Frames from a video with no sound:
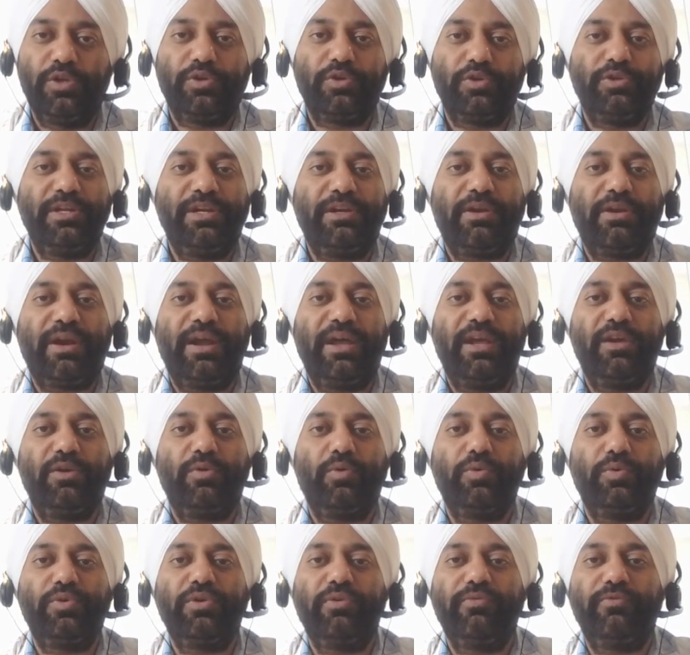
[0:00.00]
So they try a
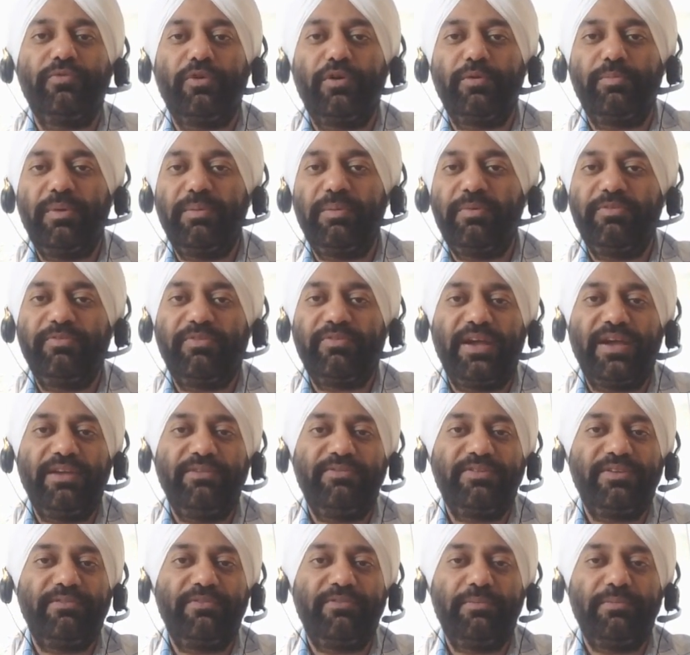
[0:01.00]
question for maybe
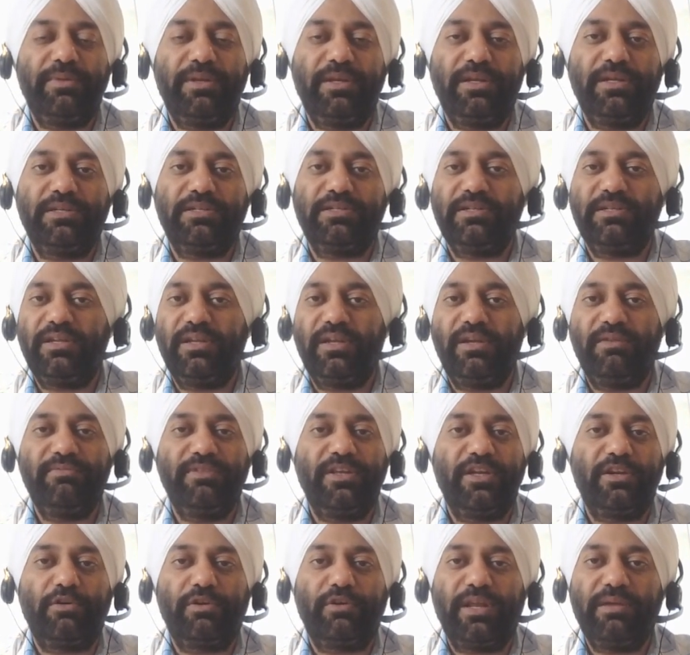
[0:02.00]
5, 7 minutes.
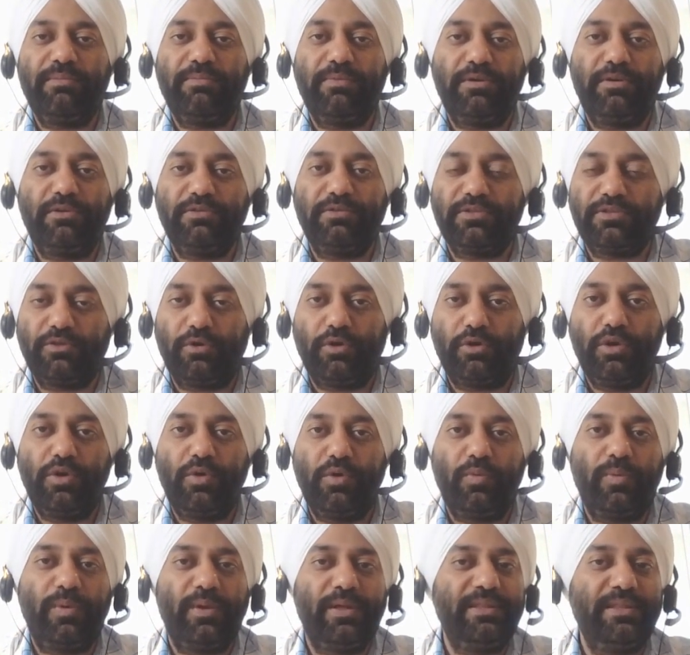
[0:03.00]
If they are not able to
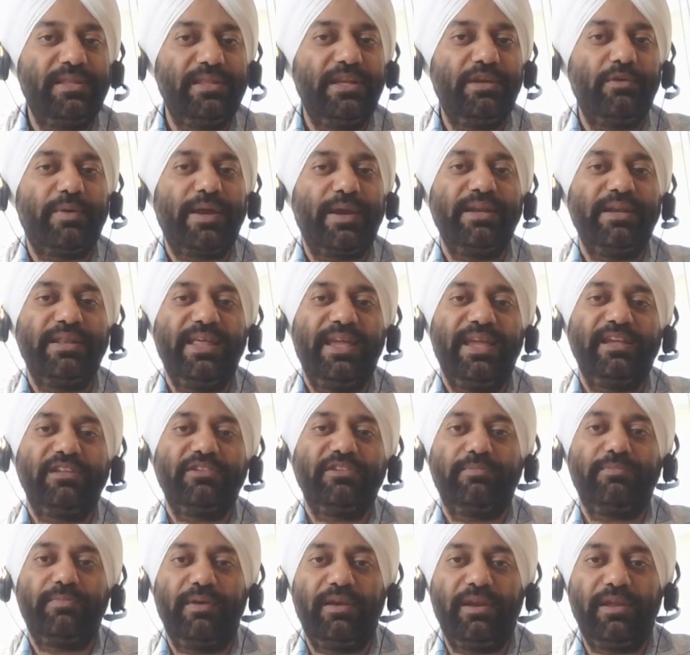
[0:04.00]
solve, they look at the
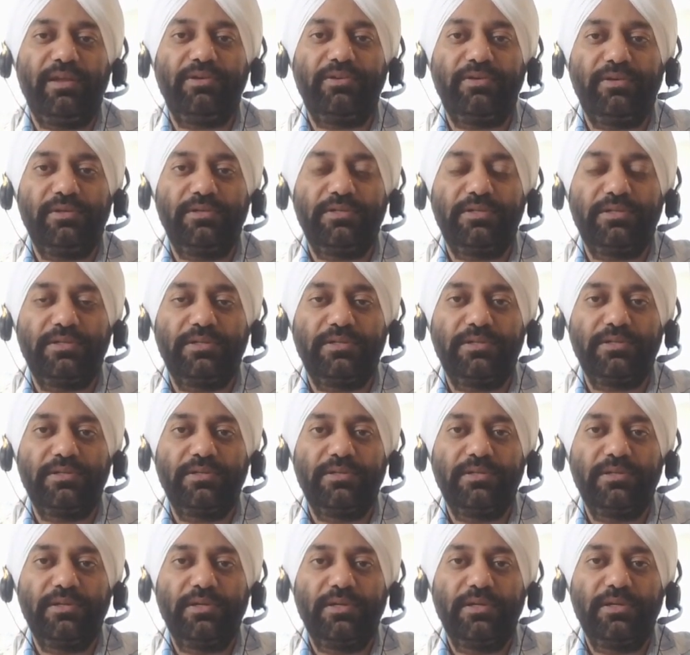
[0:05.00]

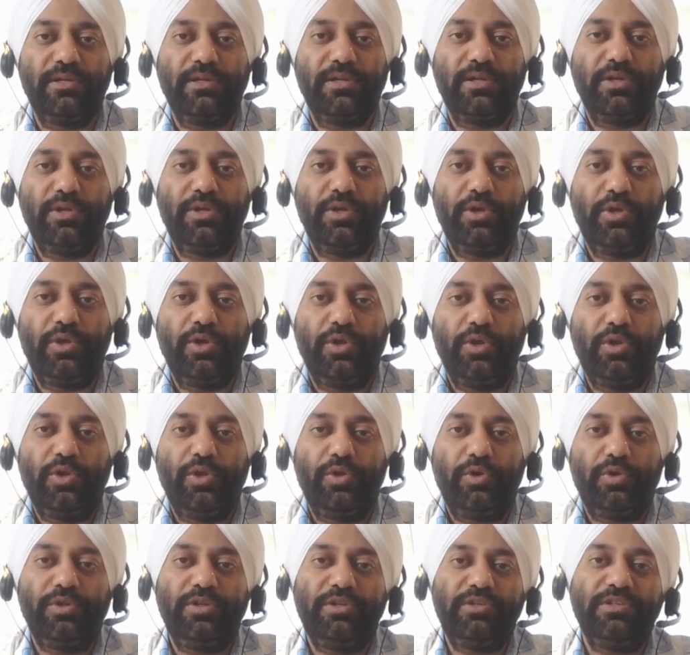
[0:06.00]
explanations.
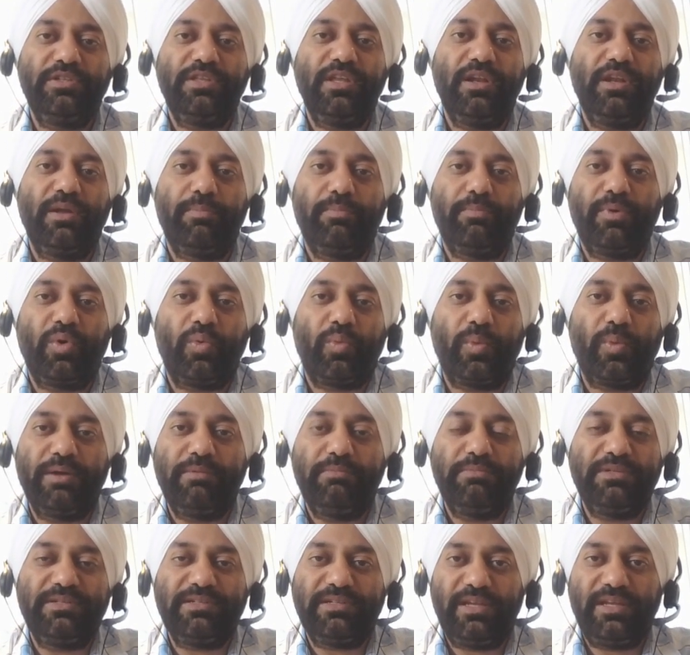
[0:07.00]
So this is the number
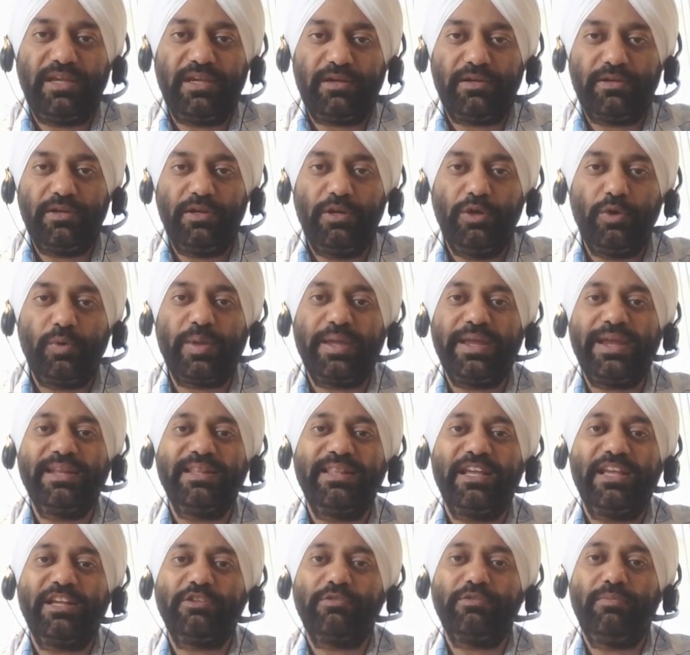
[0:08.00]
one mistake, looking
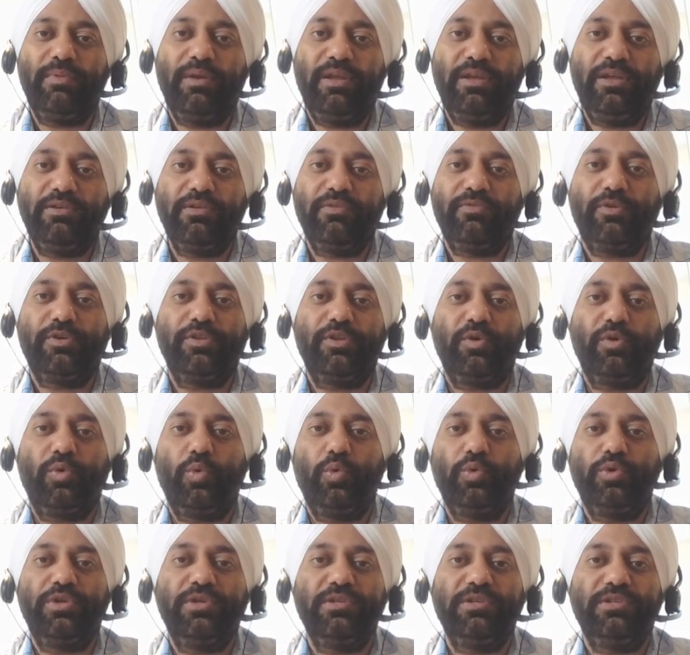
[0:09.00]
at the explanation for the
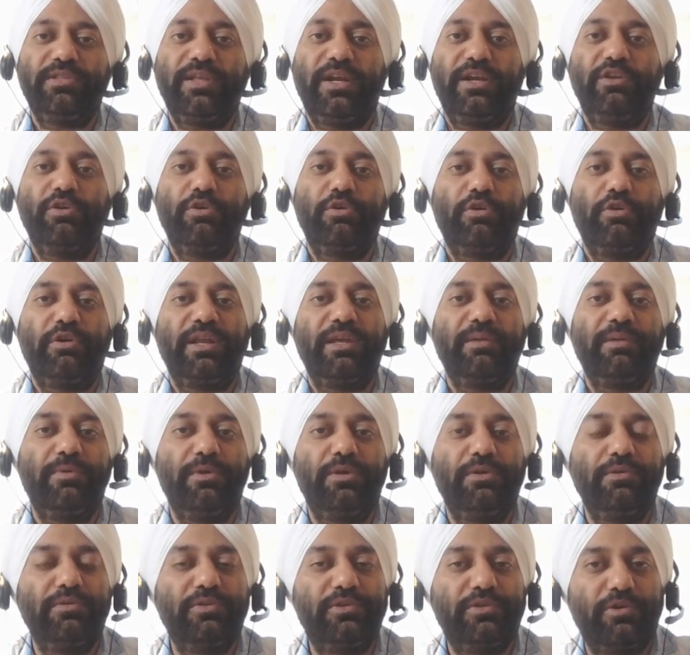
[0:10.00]
questions that you are not
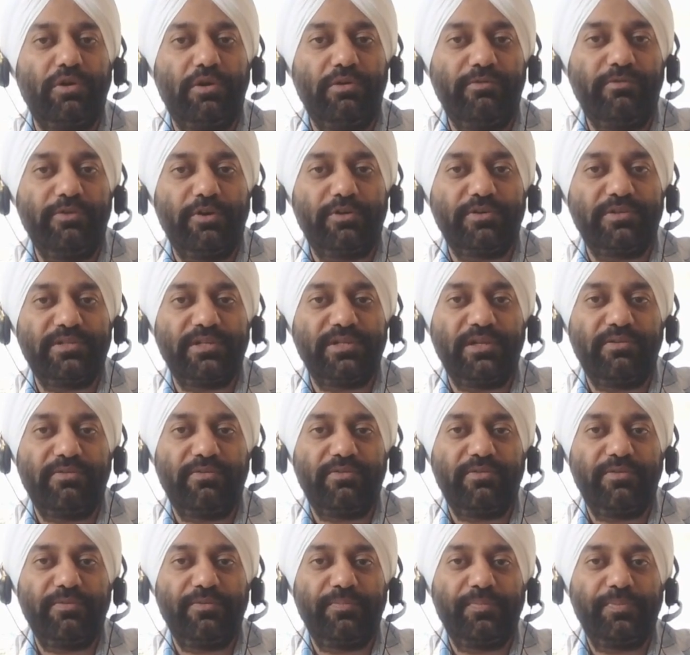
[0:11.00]
able to solve yourself.
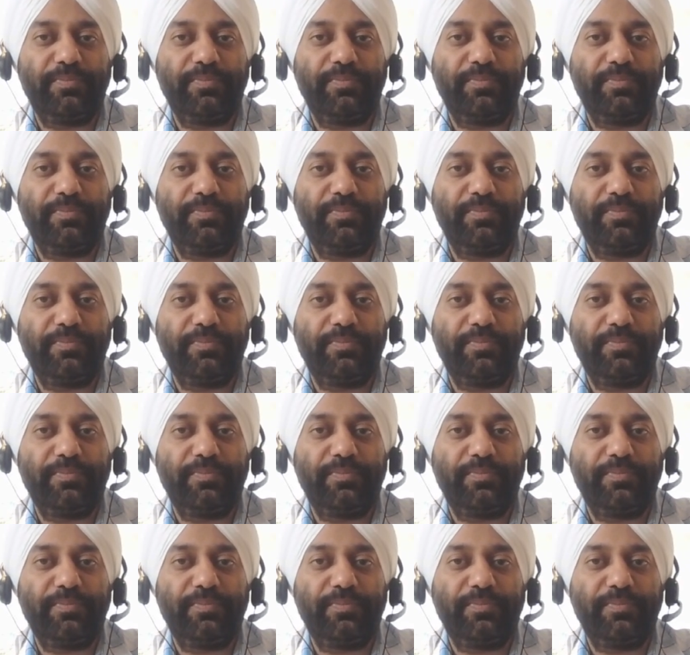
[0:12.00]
